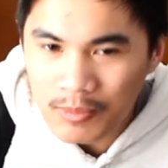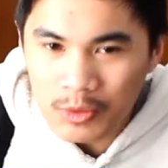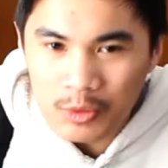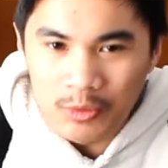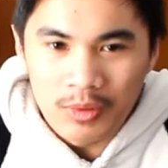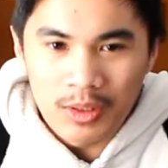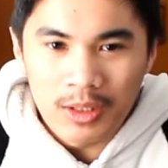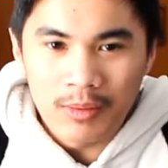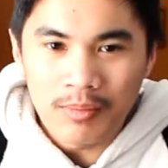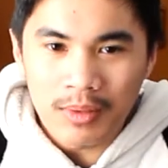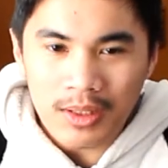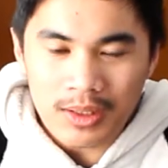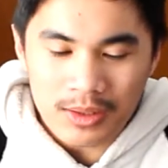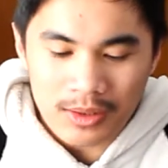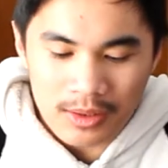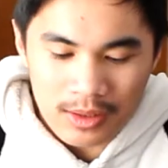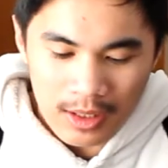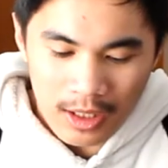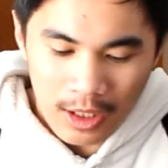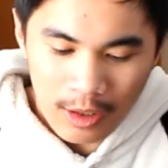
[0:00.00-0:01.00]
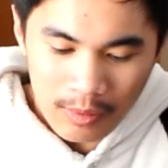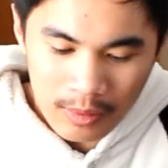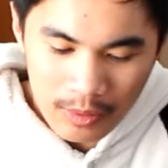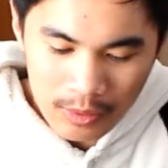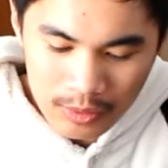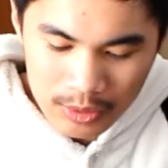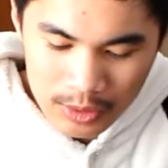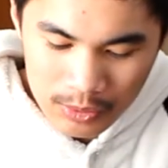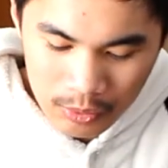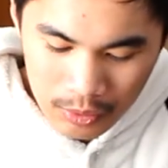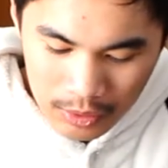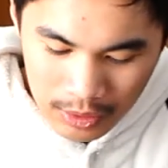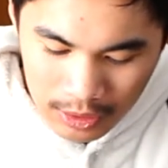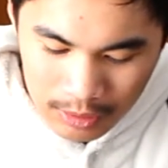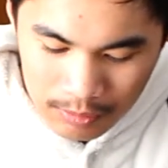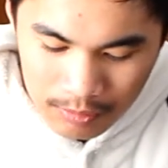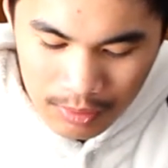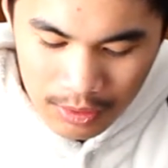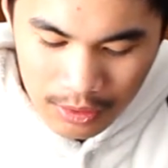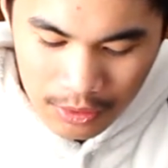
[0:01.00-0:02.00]
Really makes... The caramel was really
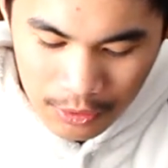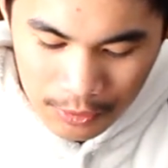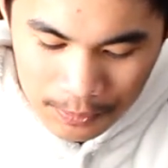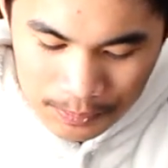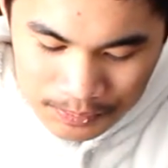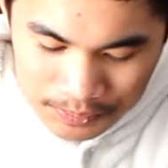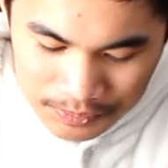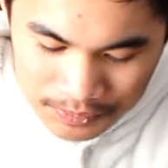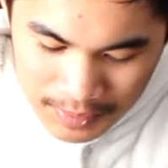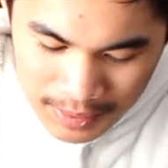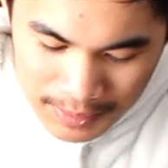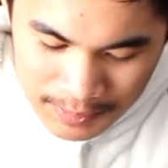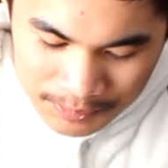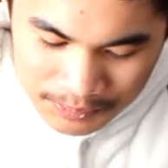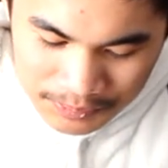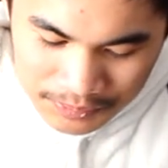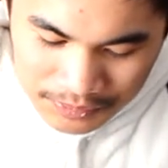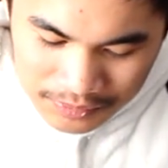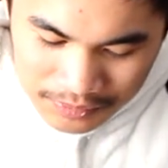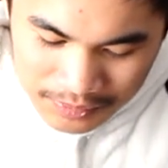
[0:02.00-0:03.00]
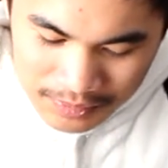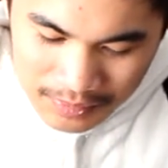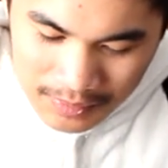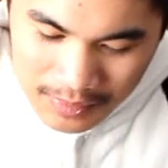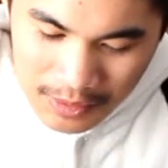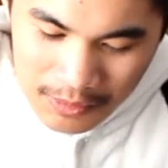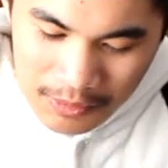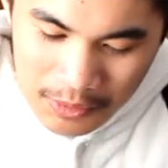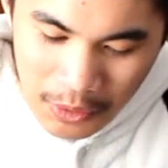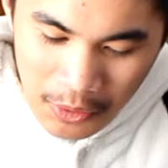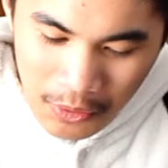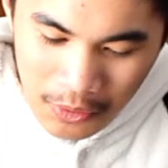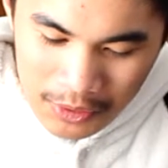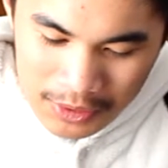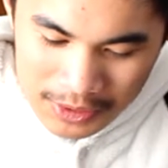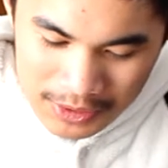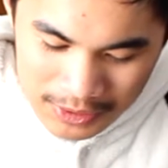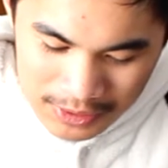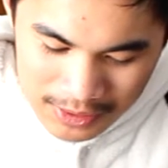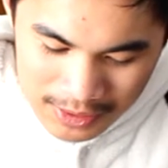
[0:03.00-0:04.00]
bitter. Of
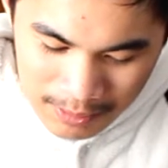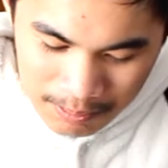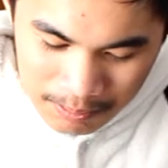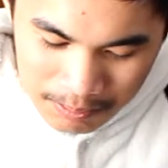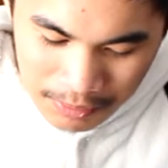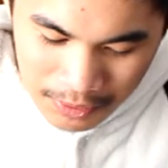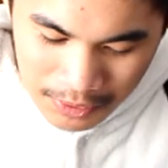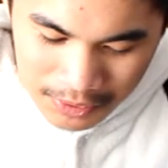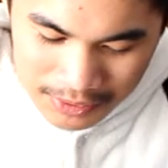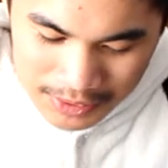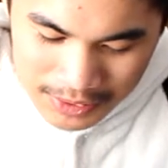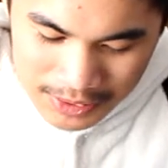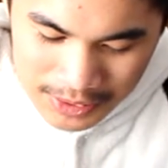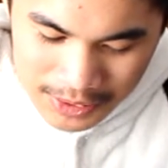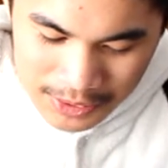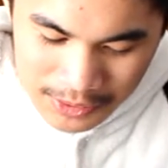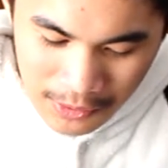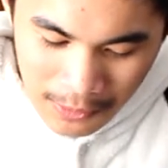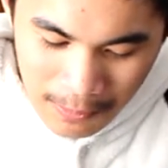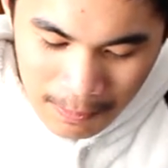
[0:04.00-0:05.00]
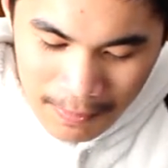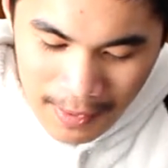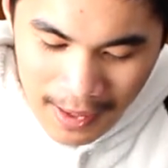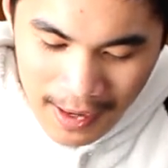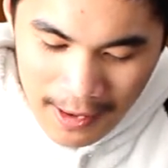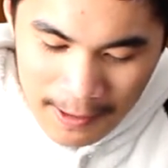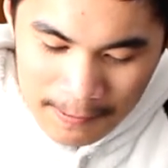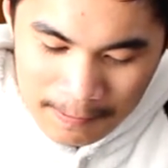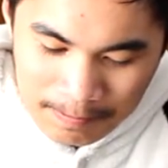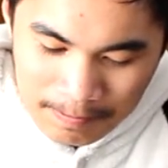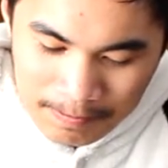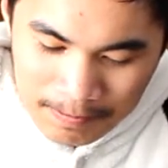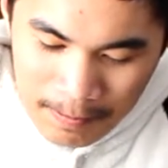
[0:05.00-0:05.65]
course, because I burnt it so bad.